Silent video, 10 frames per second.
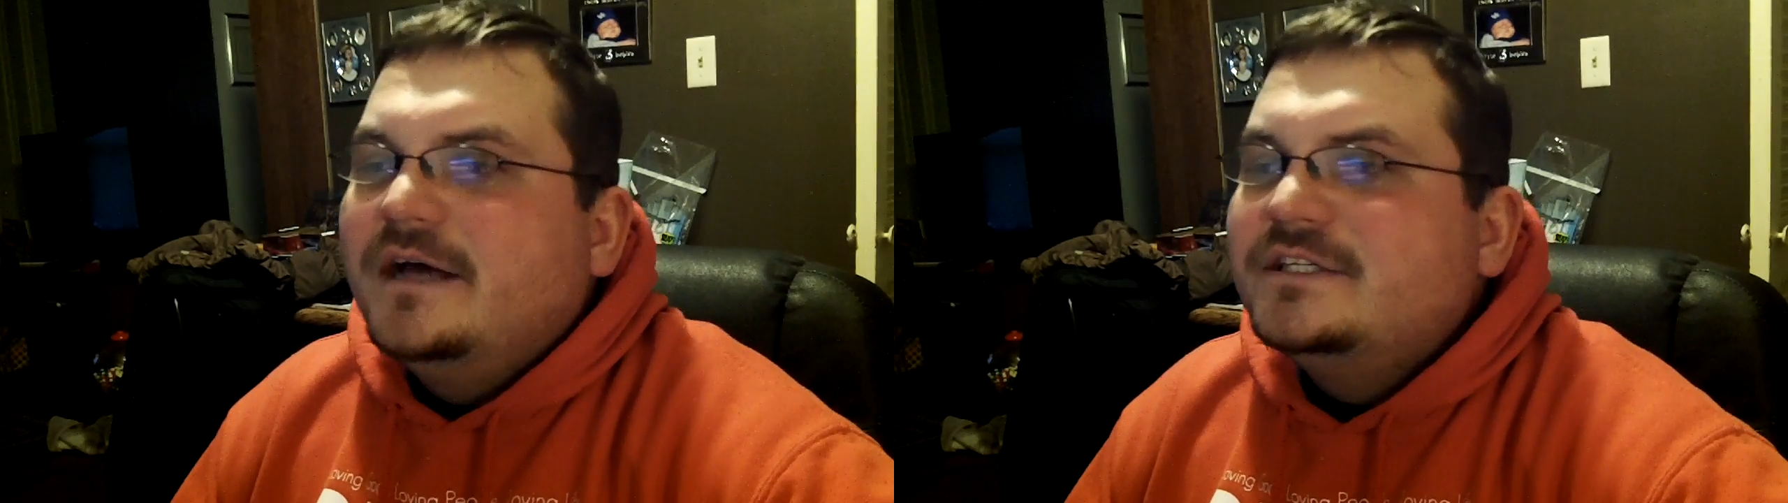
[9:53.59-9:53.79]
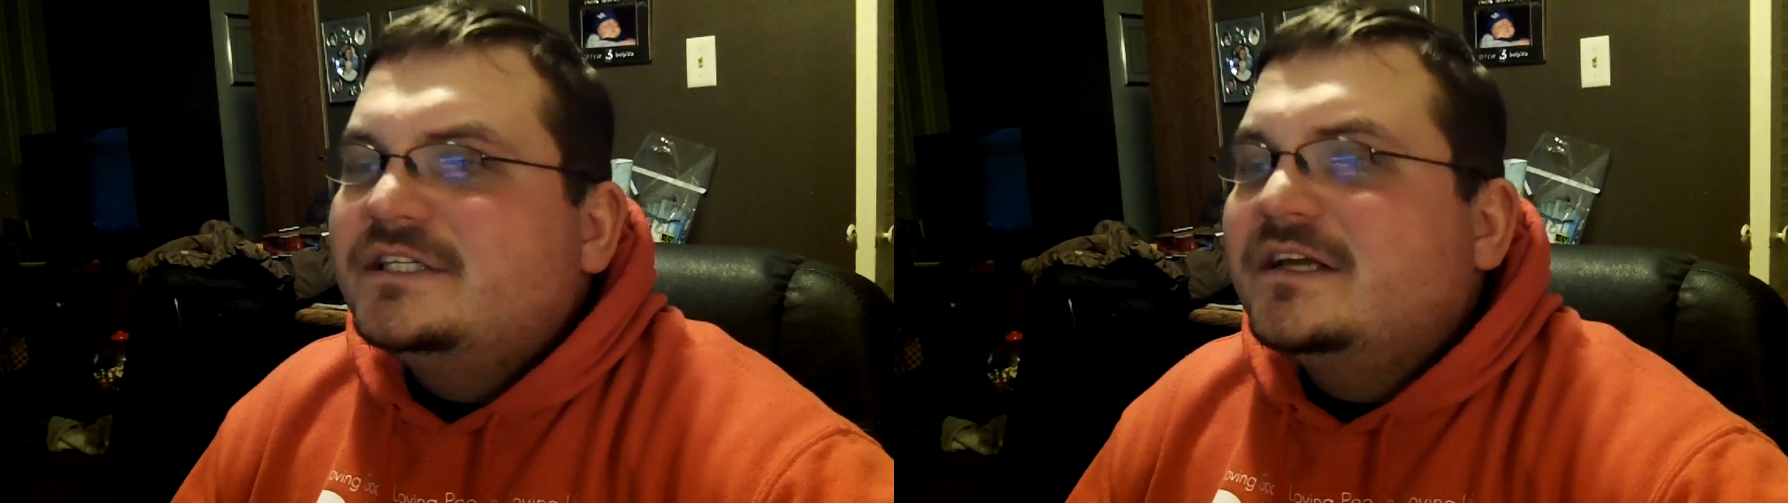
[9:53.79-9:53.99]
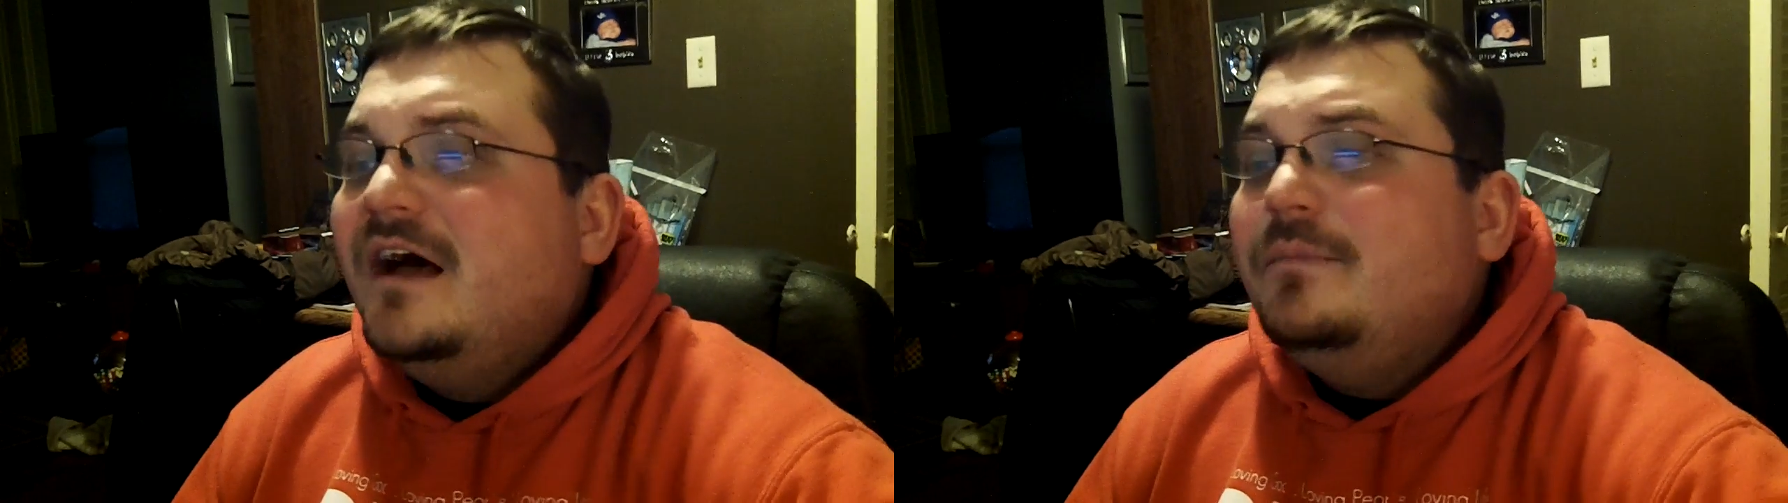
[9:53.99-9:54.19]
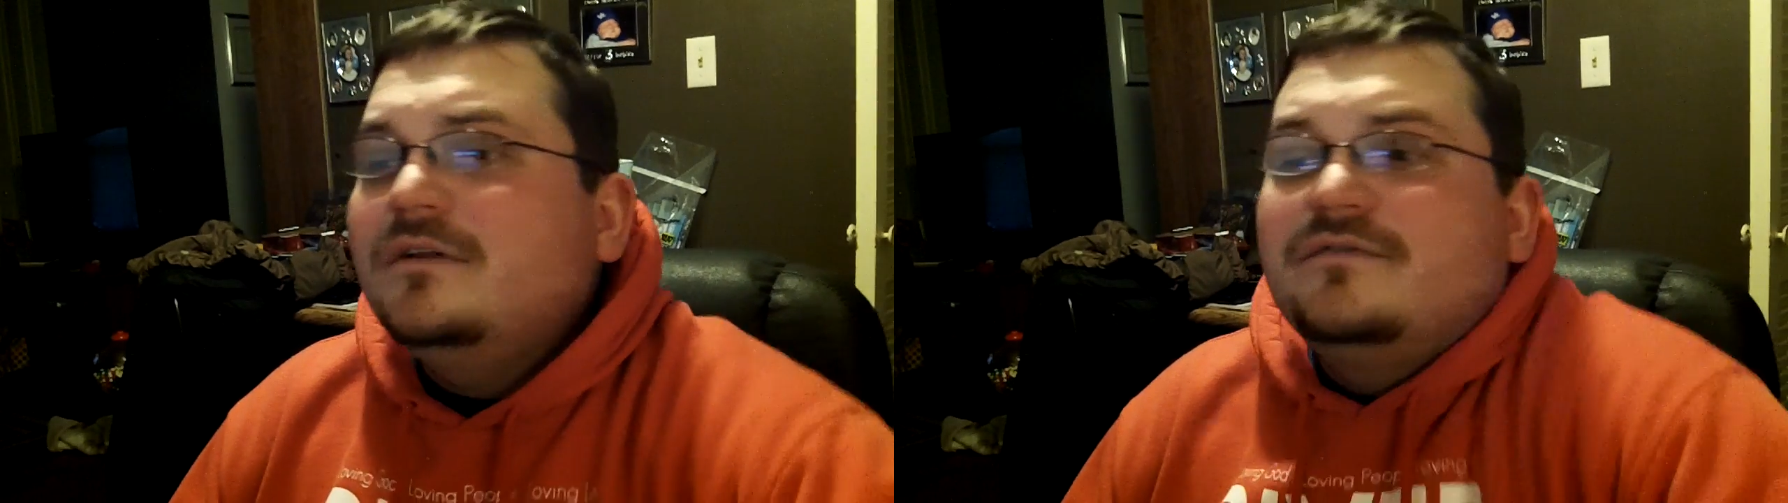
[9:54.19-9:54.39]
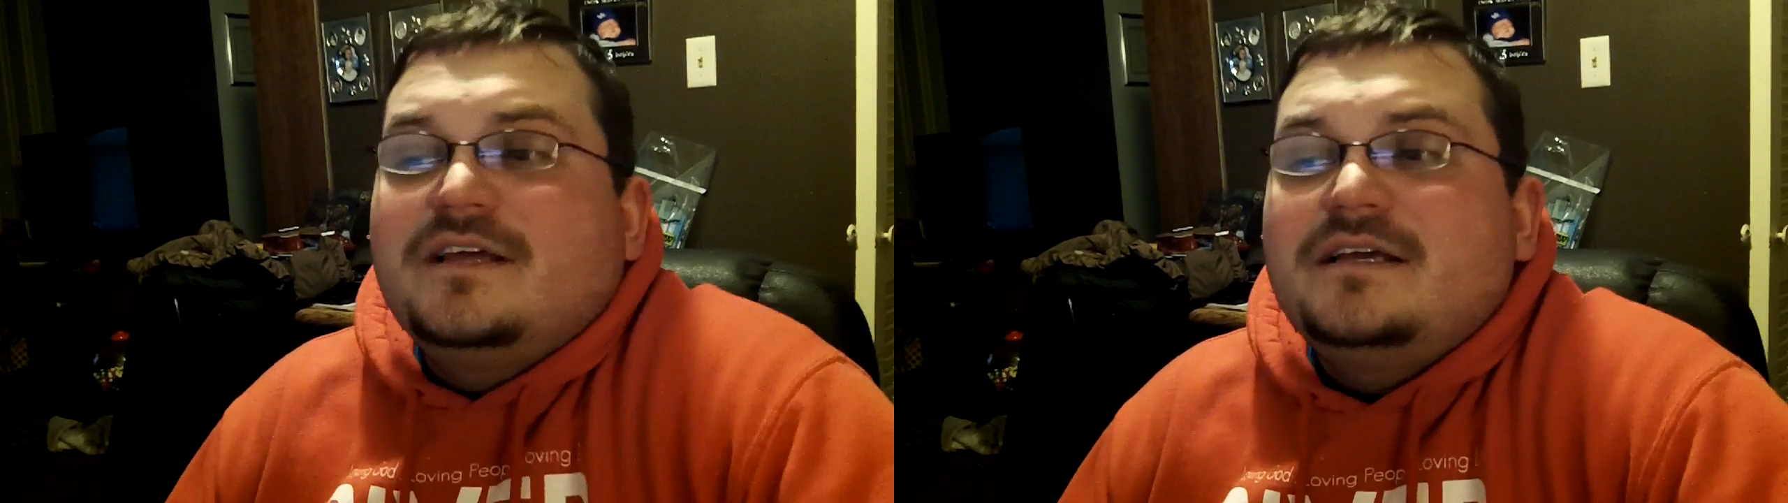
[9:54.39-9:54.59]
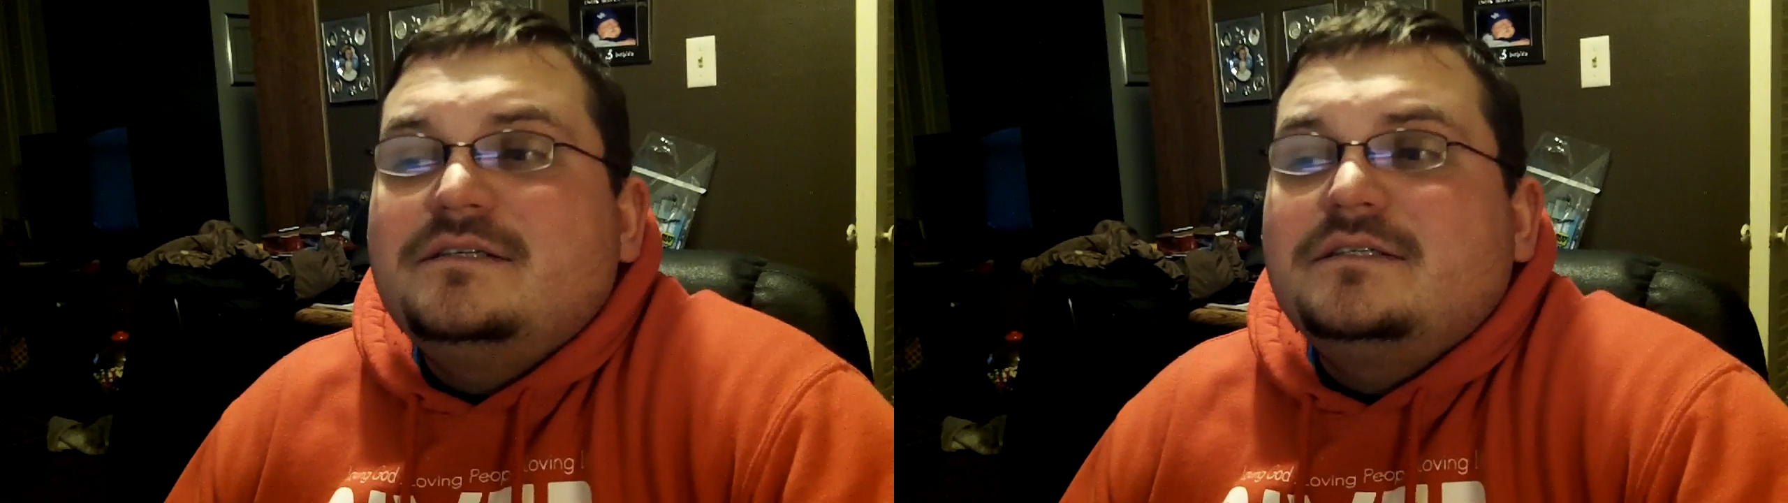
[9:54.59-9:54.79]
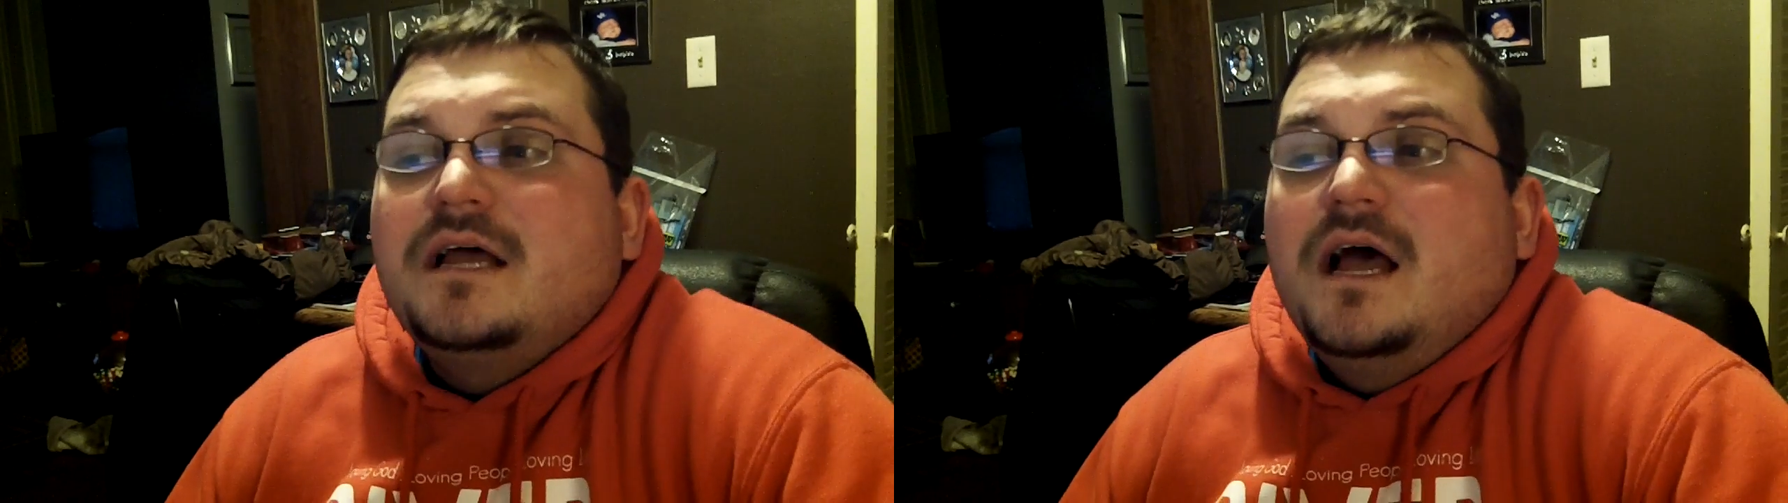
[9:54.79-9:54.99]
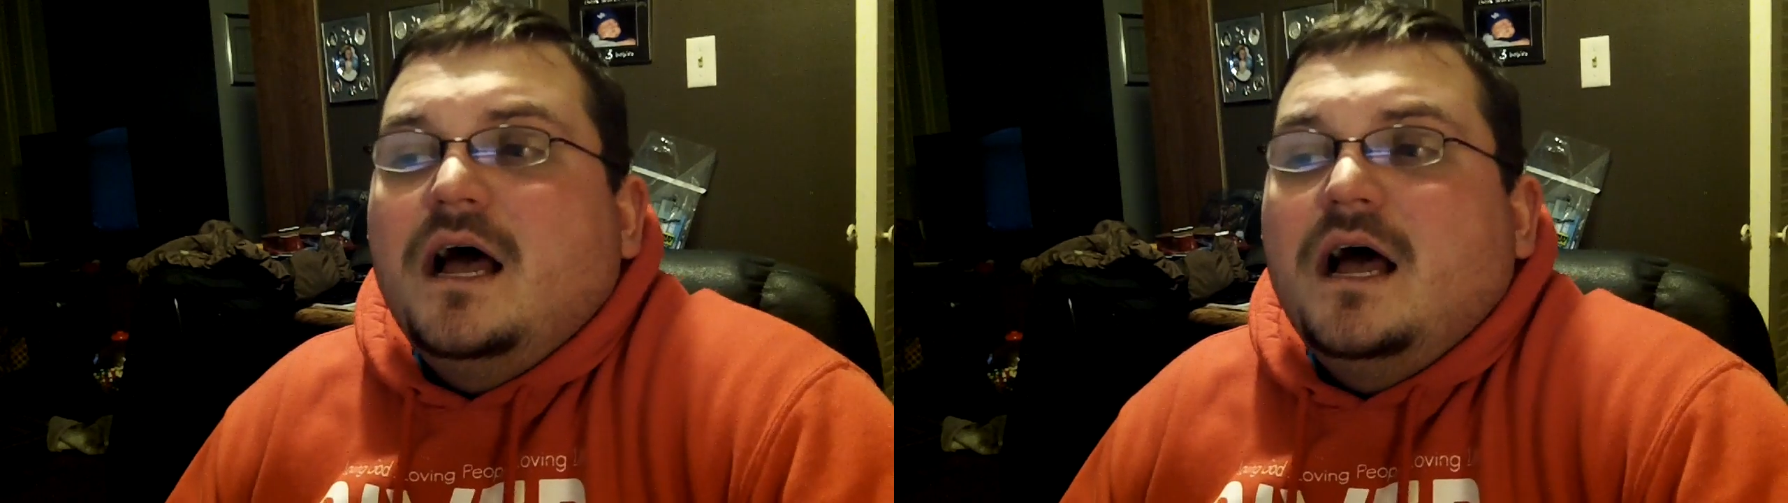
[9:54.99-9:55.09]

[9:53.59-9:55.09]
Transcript: Just a couple of these.